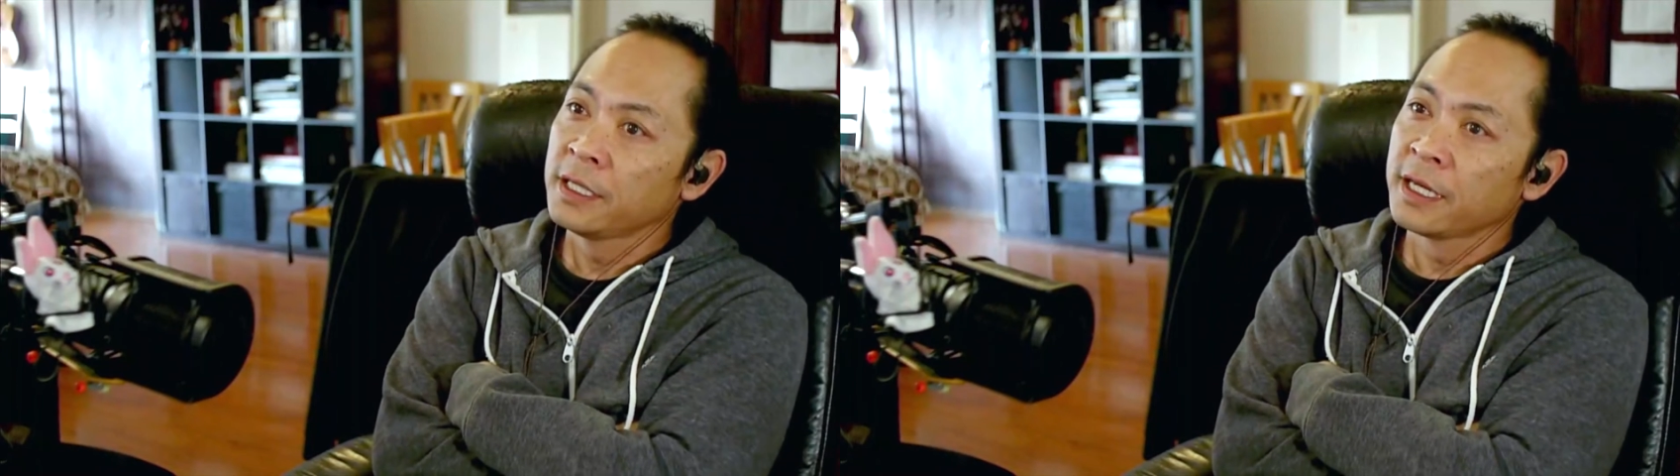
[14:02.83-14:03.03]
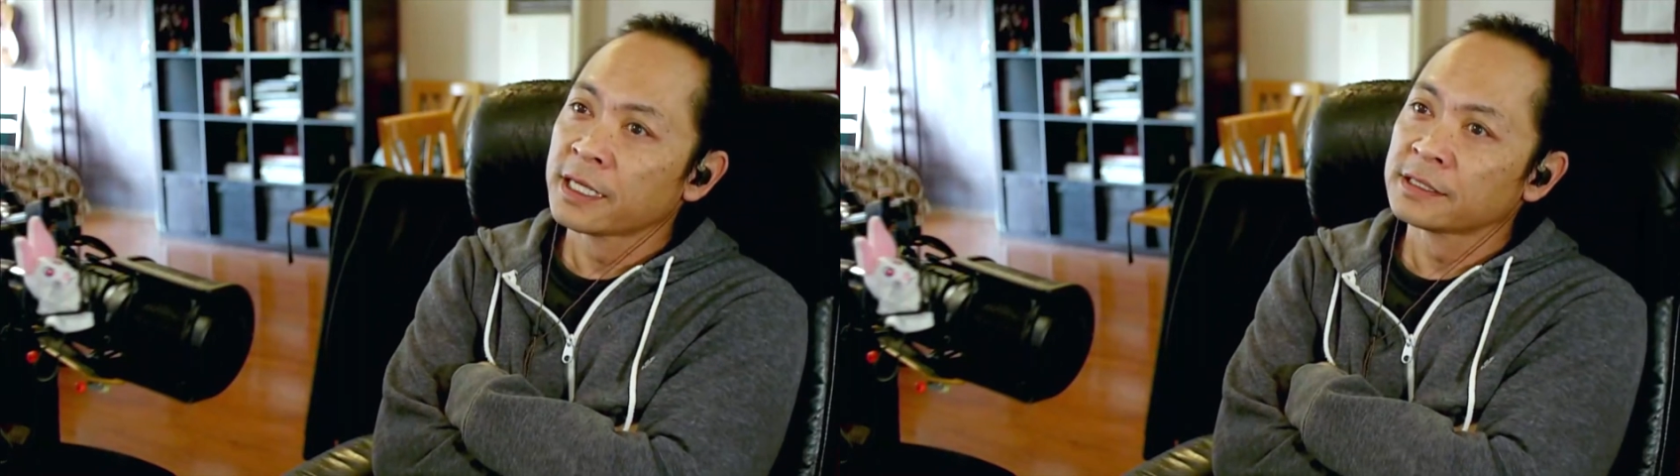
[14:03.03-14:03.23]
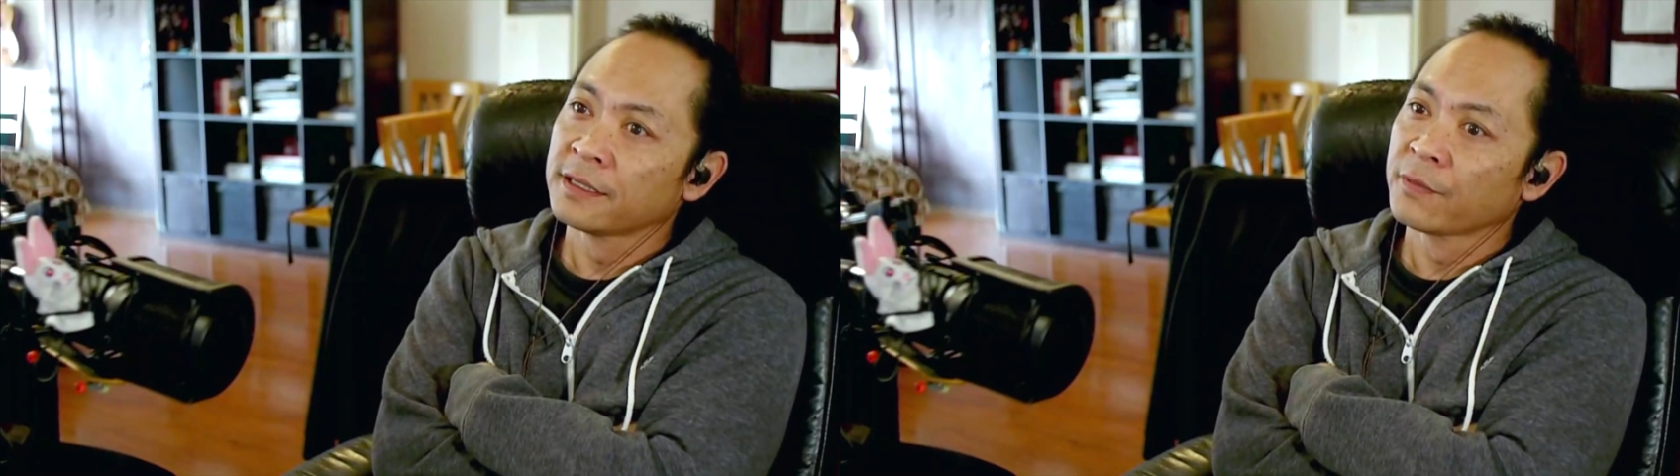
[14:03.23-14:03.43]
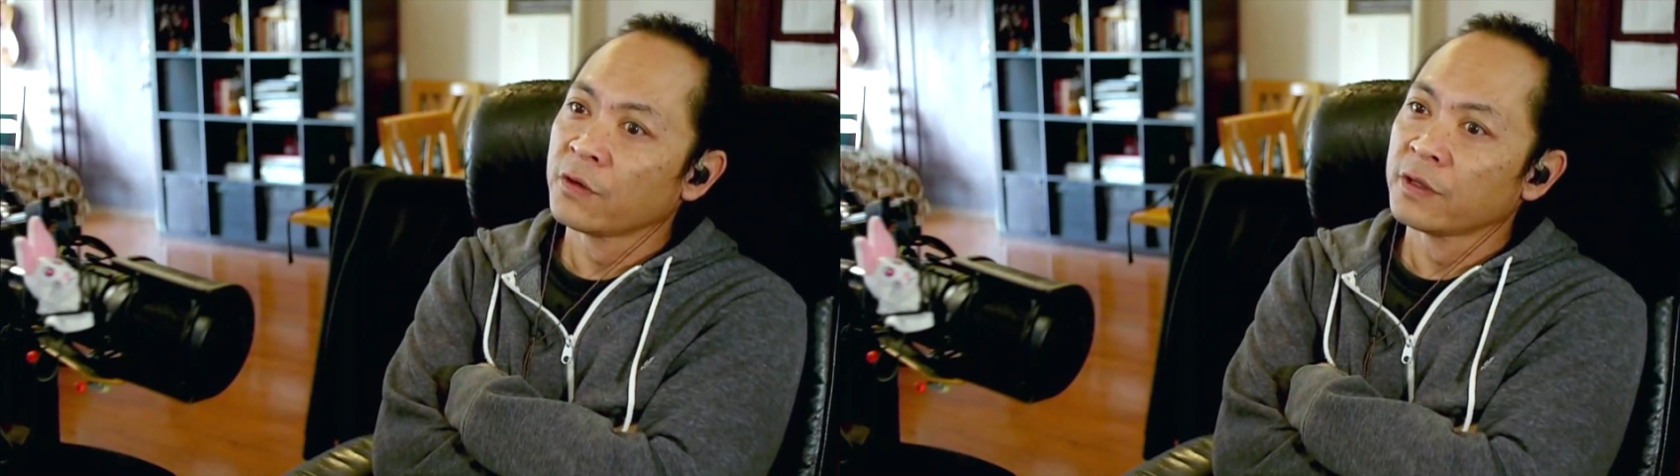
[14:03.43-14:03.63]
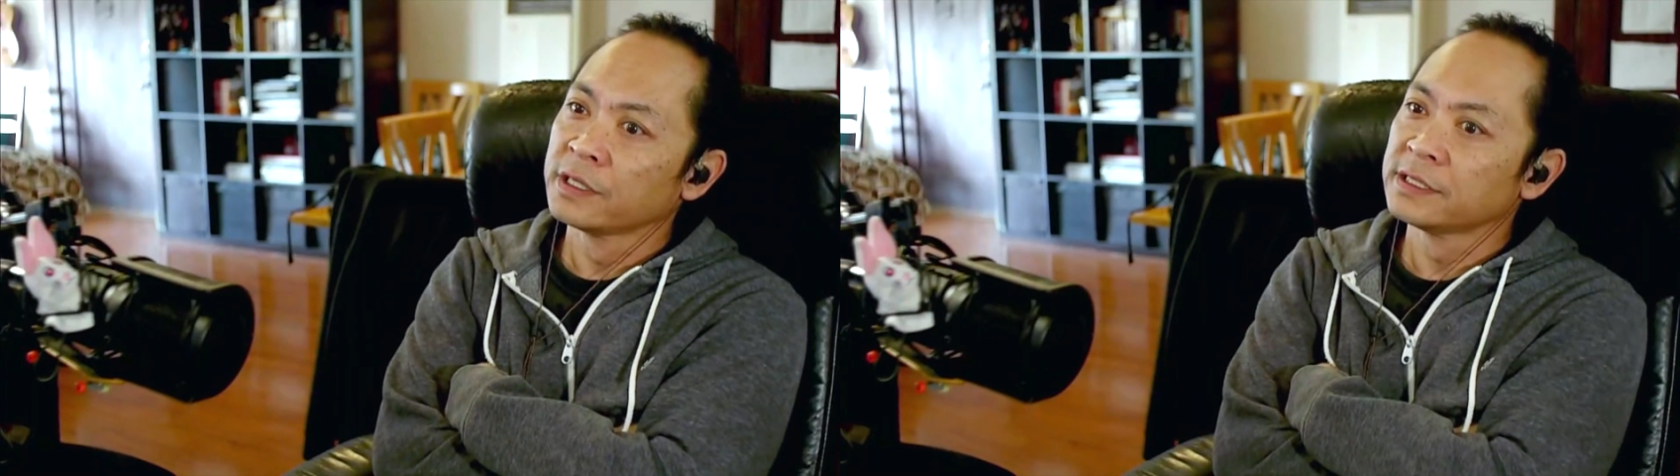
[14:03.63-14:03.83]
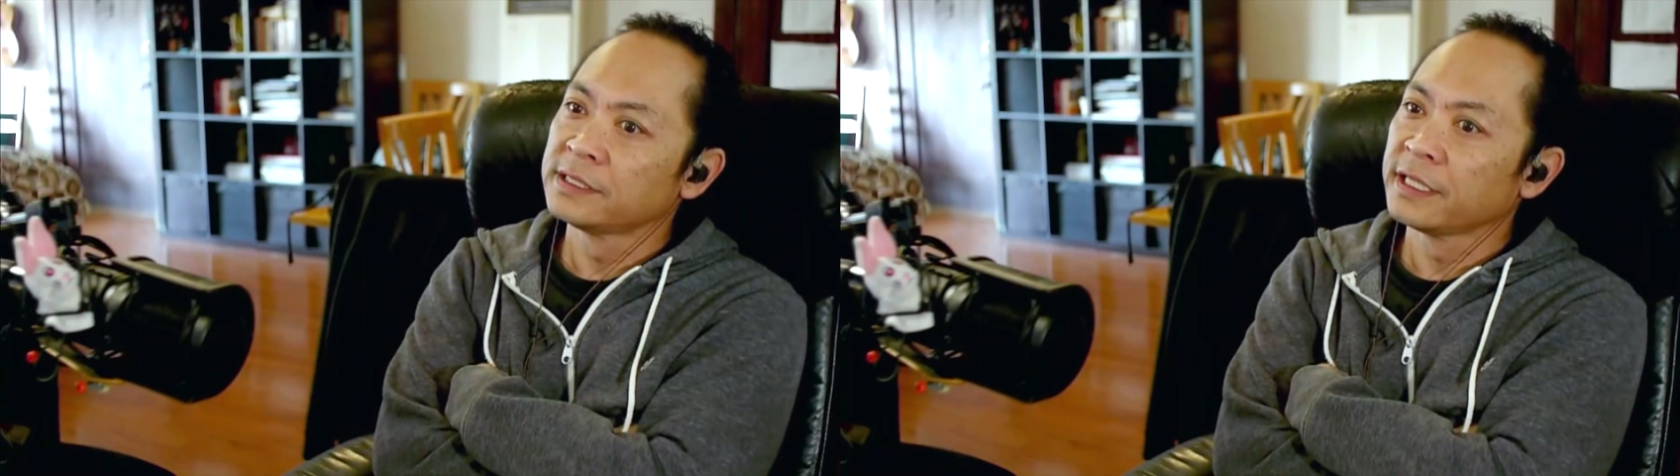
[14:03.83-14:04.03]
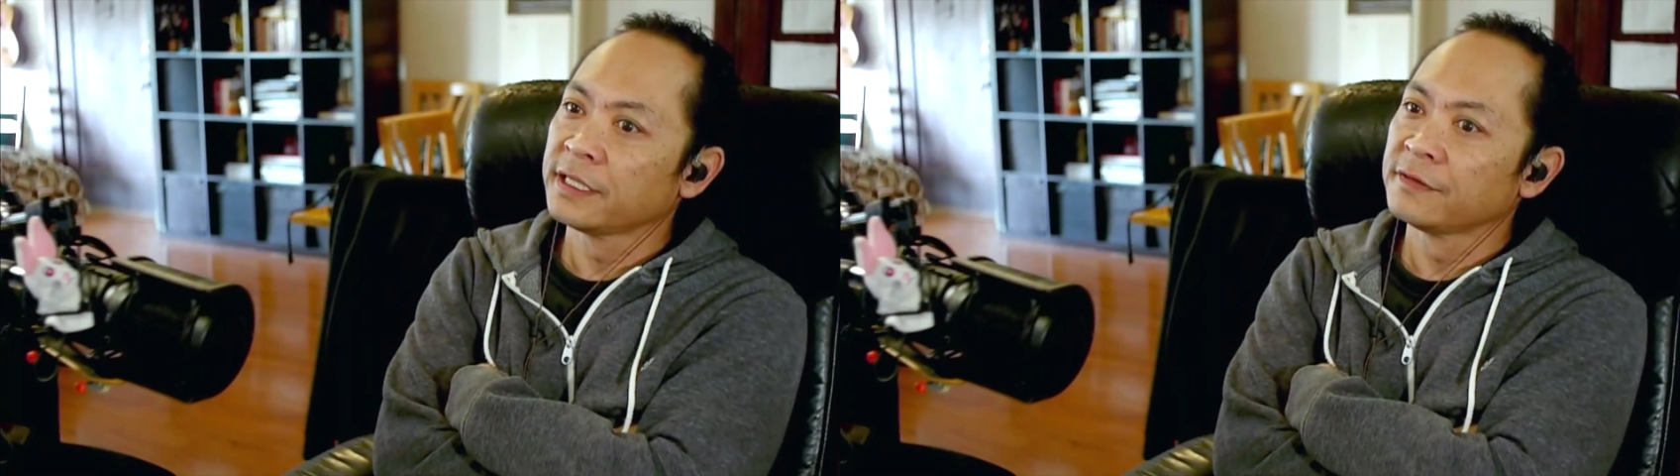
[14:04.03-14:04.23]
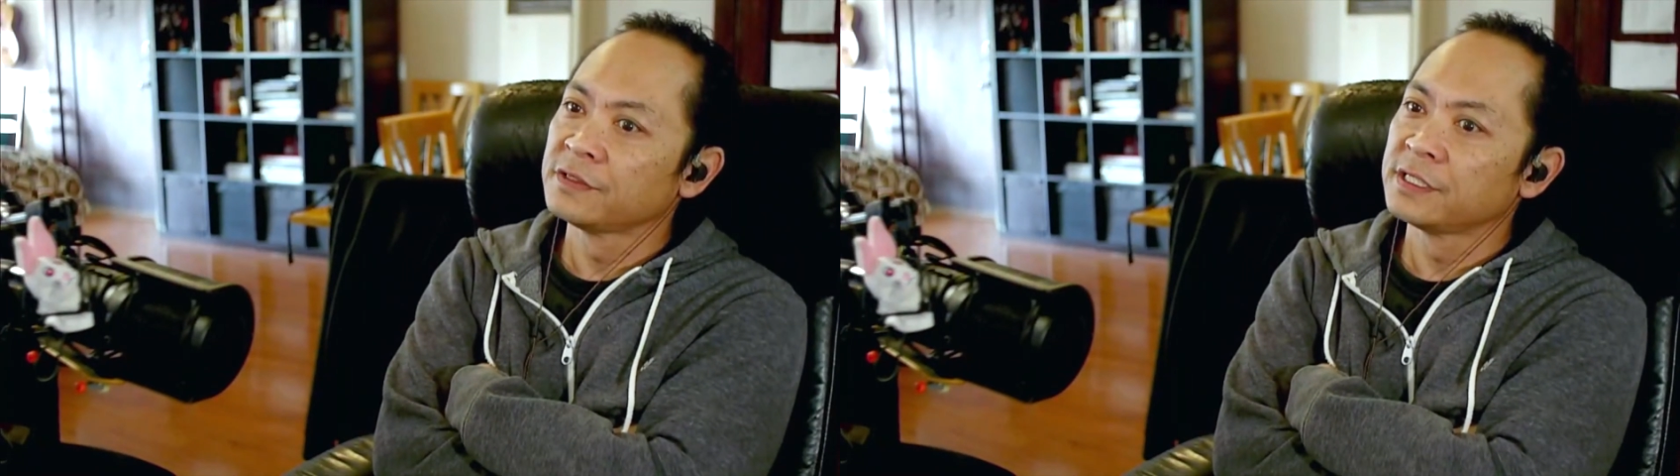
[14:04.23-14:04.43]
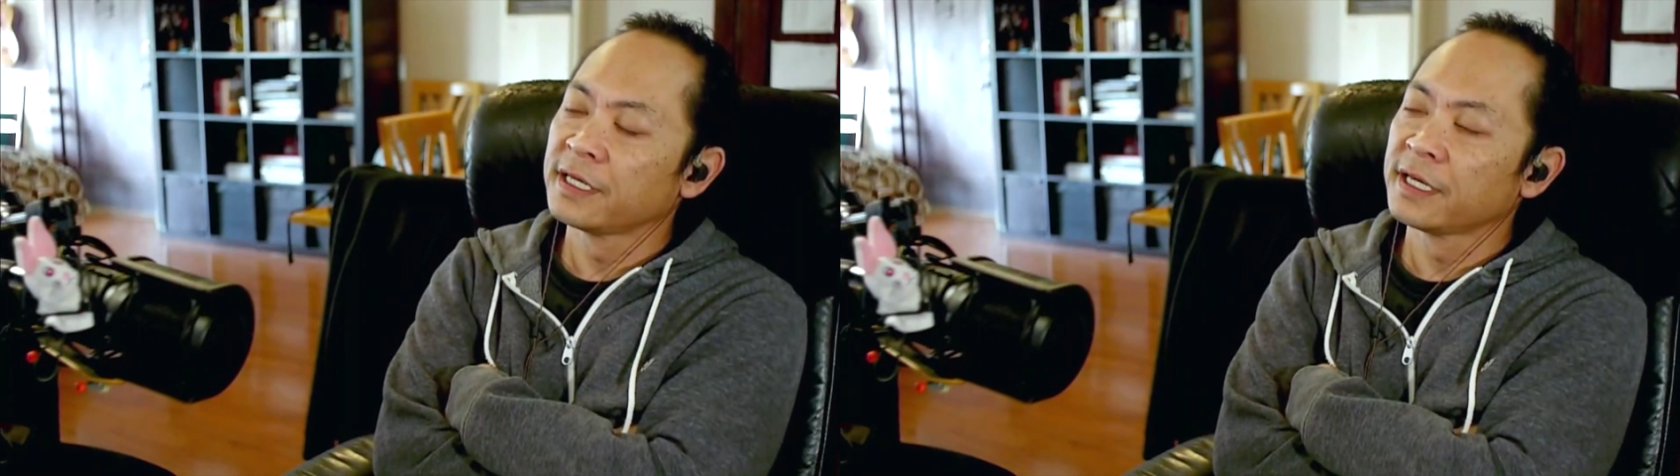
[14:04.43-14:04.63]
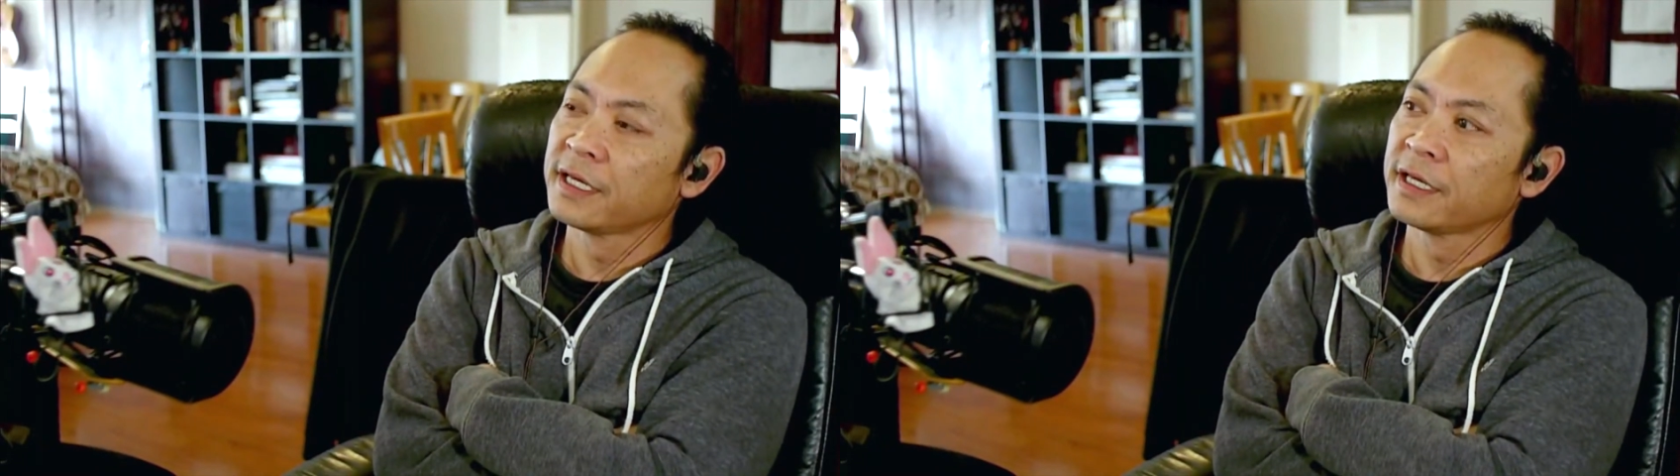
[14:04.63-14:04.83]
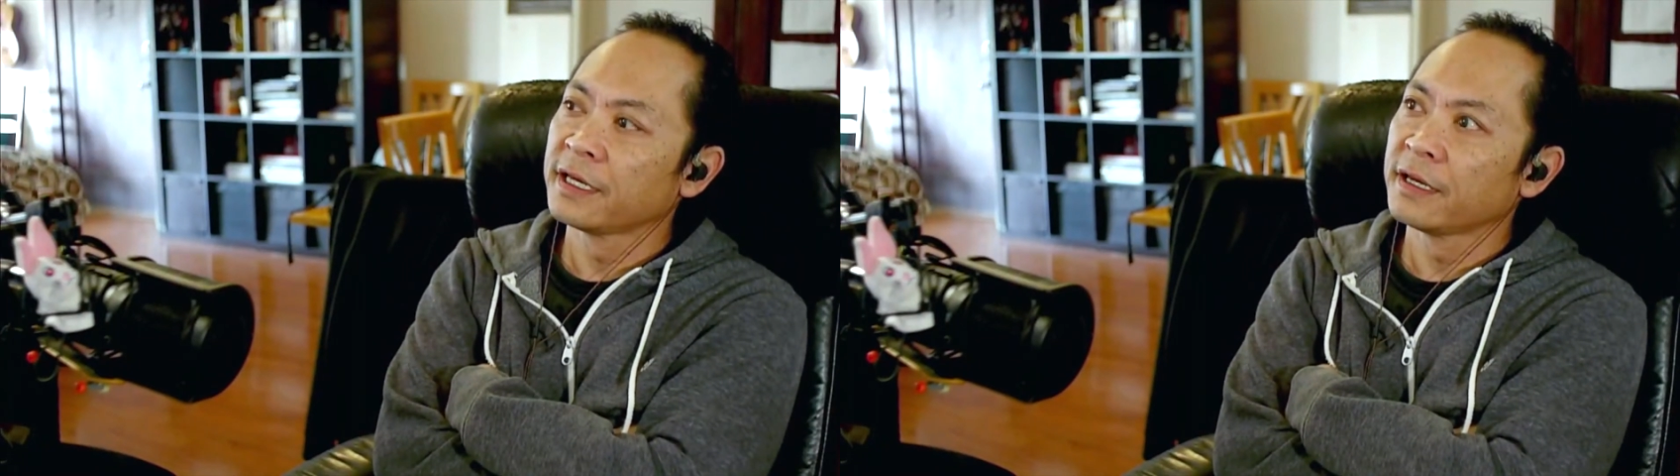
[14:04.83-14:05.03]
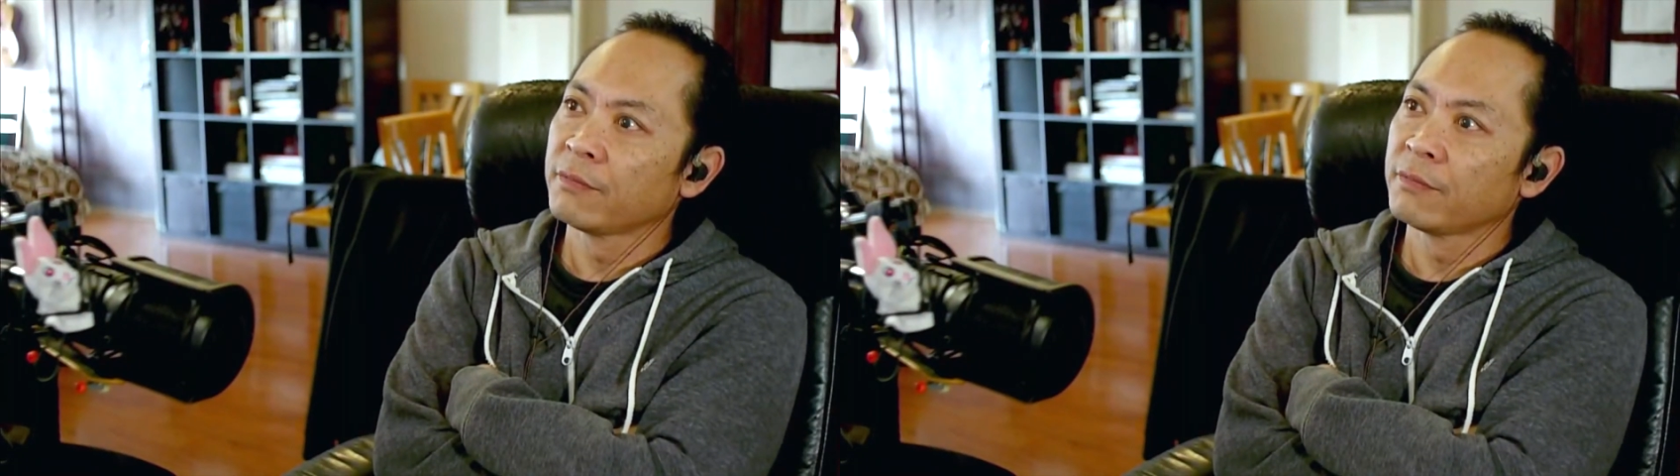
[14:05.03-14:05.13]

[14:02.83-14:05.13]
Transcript: Actually, I'm going to Dave's today,